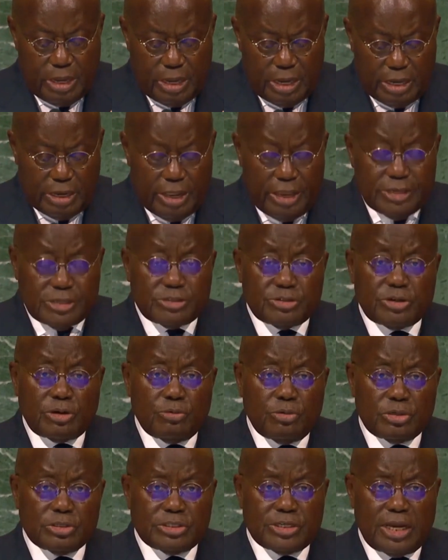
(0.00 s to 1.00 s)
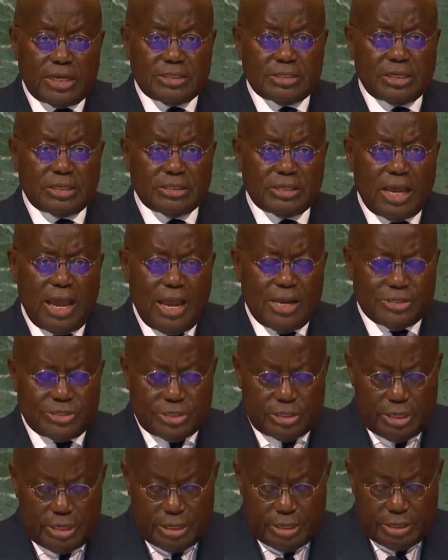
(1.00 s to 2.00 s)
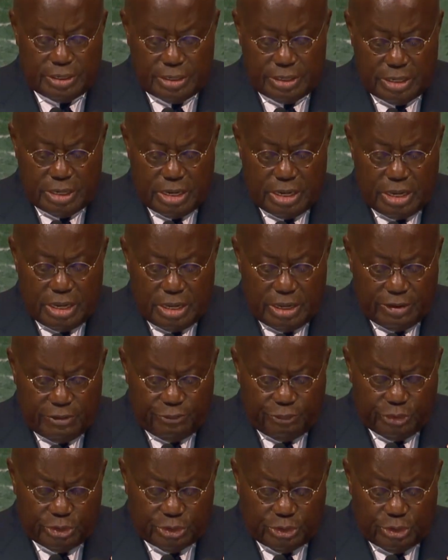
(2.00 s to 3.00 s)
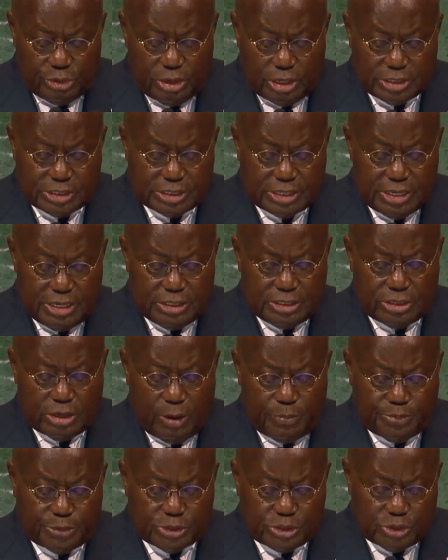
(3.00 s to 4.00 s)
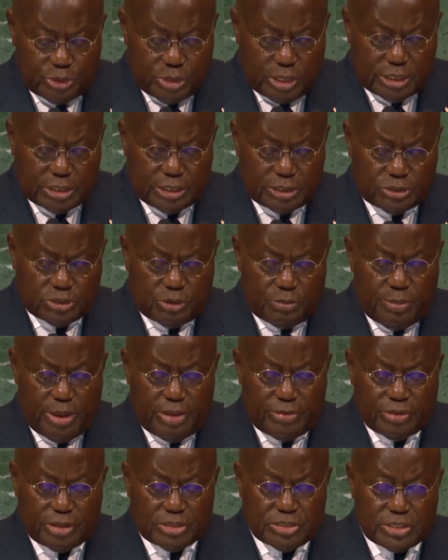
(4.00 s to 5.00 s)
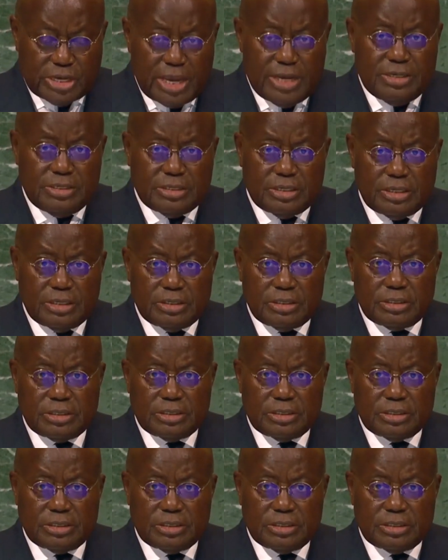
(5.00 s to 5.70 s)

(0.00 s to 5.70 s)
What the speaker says: And history will judge us harshly if we do not seize the opportunity to make the changes